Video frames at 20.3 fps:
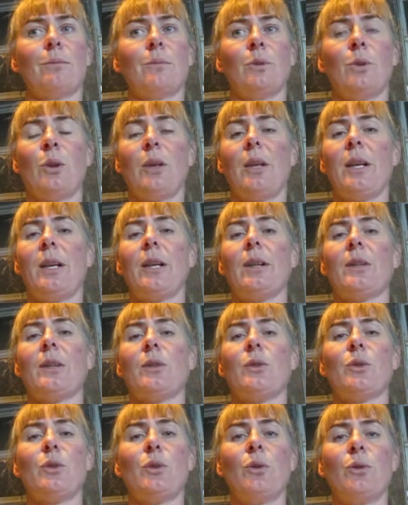Looking at
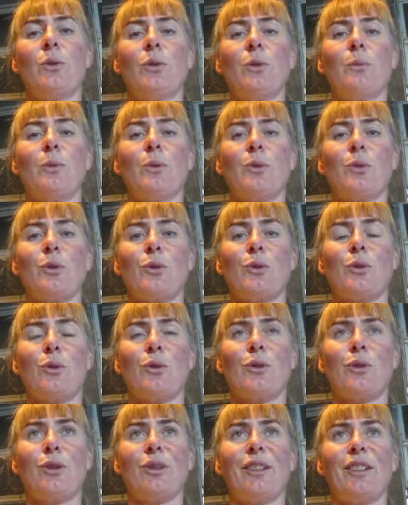these huge
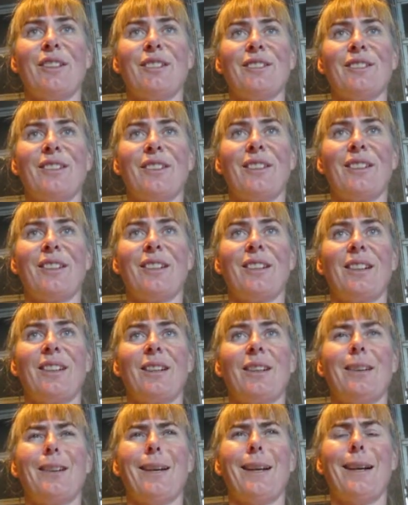monstrosities and
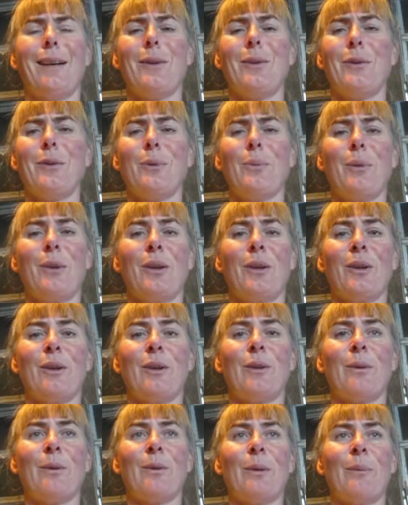thinking, how on earth am I going
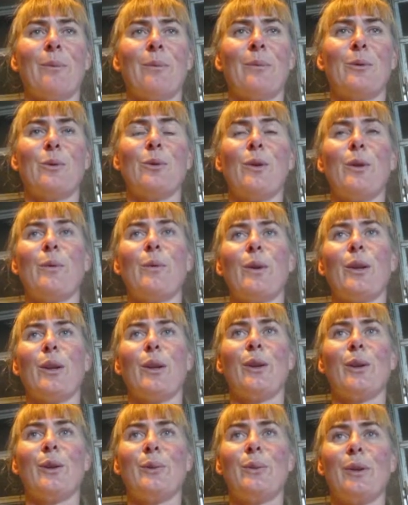to drive one
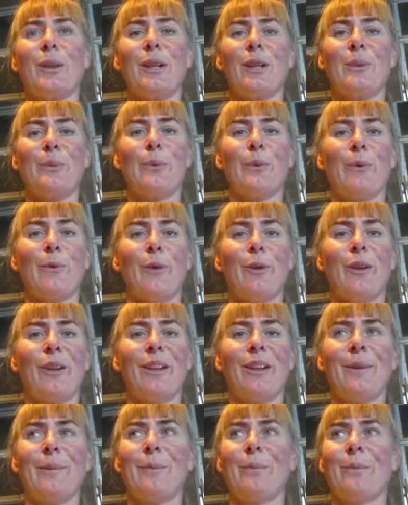of those? But I guess we'll find
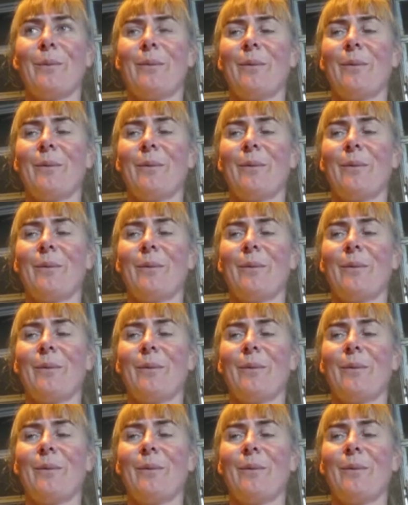out.